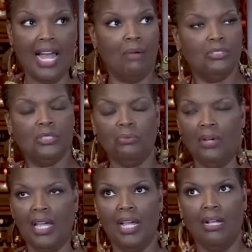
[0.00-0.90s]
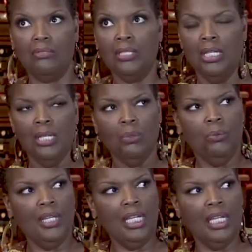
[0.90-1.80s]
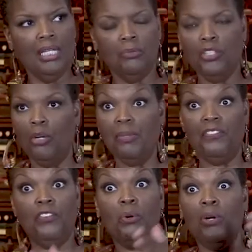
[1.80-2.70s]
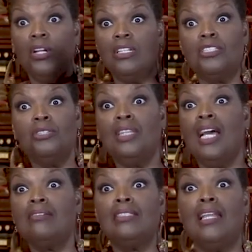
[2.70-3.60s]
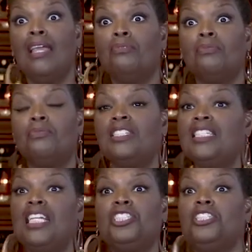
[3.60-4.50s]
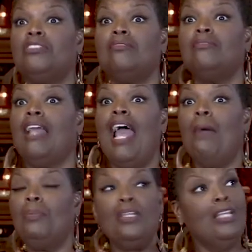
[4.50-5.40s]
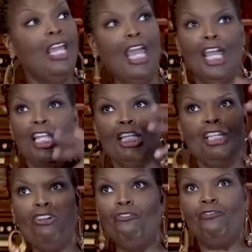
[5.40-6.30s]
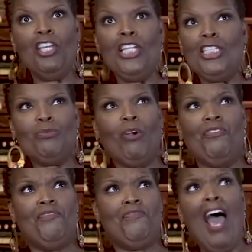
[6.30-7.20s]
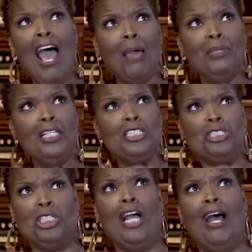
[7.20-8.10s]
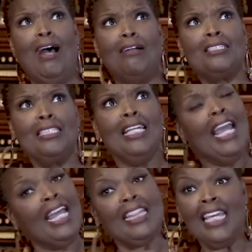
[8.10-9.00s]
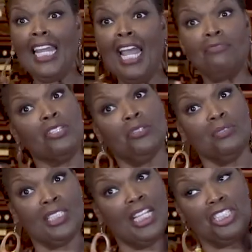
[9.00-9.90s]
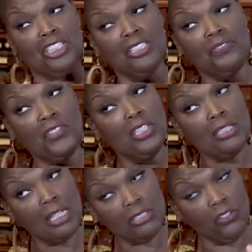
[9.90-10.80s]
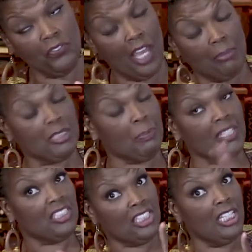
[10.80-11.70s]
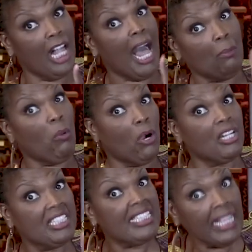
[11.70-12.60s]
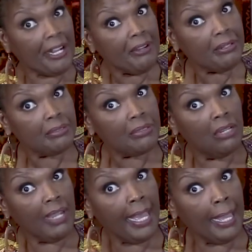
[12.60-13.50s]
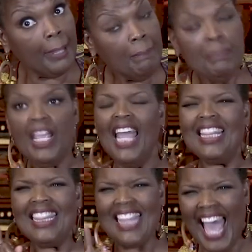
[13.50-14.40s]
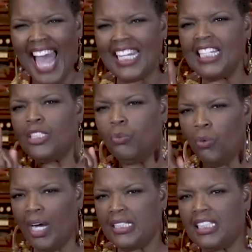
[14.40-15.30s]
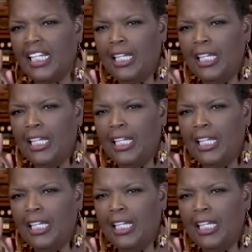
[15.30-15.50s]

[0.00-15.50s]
I was around when, you know, before the 2008 recession happened and, you know, fees were fabulous, Charles. And then after the recession, fees not so fabulous. But still, I'm a working singer okay? And that is what's